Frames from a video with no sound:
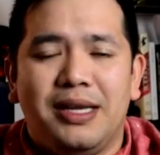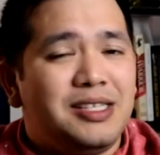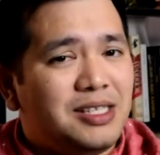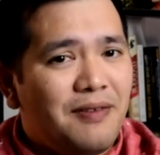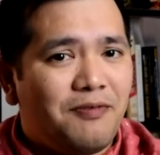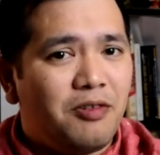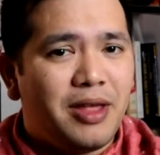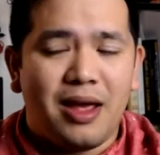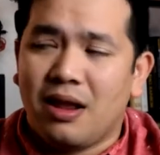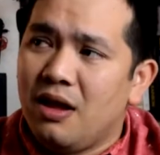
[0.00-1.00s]
except for
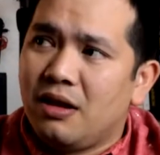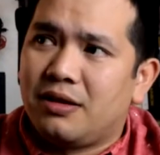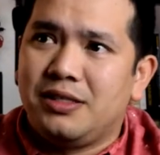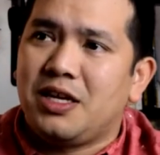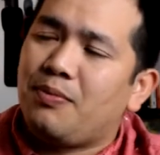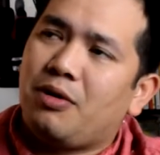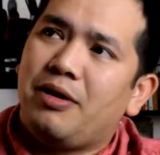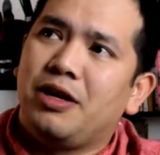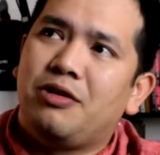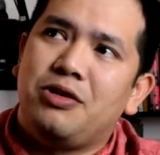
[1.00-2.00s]
that
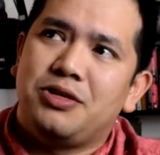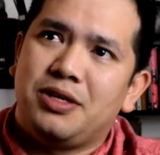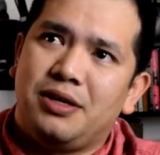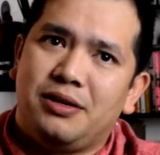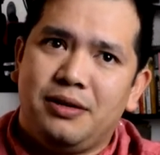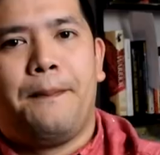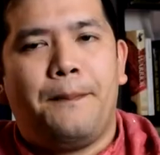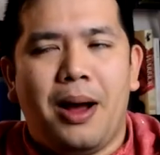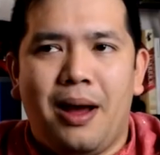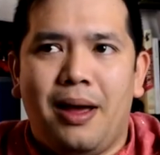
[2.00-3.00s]
contemporary Goza
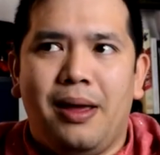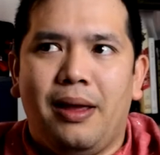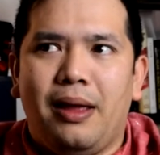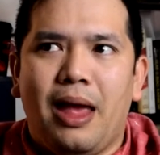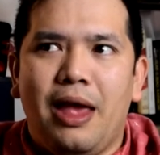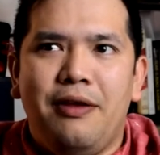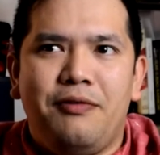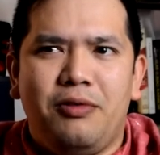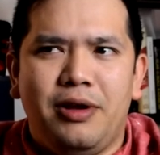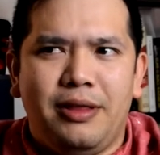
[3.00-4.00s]
by
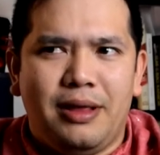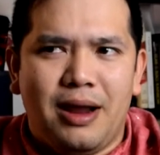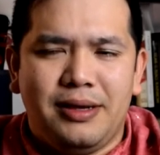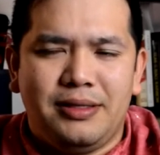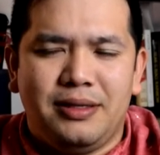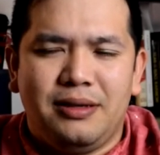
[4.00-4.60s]
Avery that I did.